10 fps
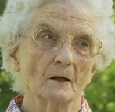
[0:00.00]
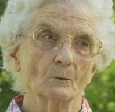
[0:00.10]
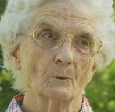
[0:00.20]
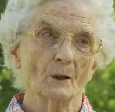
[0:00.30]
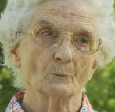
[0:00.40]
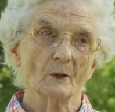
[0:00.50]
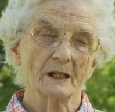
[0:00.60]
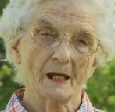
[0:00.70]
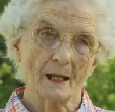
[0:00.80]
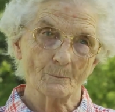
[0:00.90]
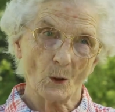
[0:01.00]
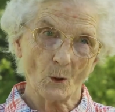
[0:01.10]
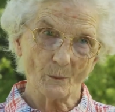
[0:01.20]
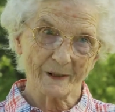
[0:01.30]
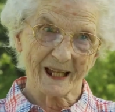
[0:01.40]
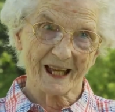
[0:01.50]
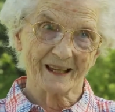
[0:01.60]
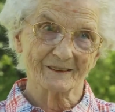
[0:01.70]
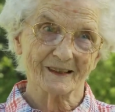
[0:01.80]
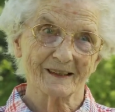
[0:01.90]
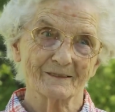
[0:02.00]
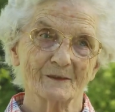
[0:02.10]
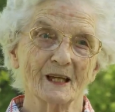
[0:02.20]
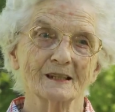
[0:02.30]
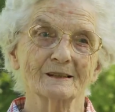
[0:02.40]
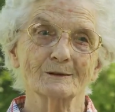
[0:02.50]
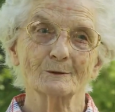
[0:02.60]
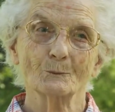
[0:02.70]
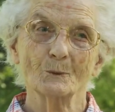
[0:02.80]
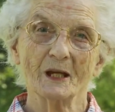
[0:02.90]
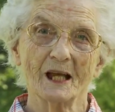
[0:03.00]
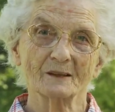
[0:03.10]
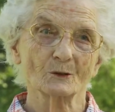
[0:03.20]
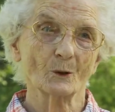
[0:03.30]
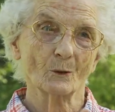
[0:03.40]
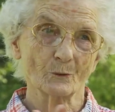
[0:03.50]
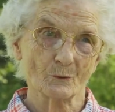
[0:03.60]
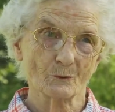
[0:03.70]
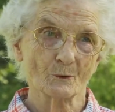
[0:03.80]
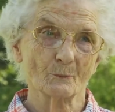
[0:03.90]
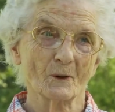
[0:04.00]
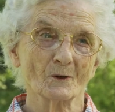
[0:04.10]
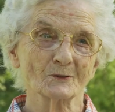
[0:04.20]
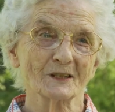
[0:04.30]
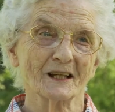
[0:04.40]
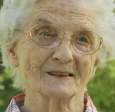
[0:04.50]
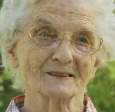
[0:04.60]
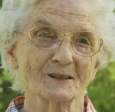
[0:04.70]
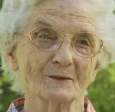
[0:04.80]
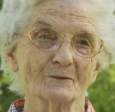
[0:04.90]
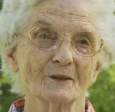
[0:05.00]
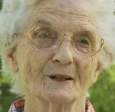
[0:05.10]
when we came home again, then we had to go through the process of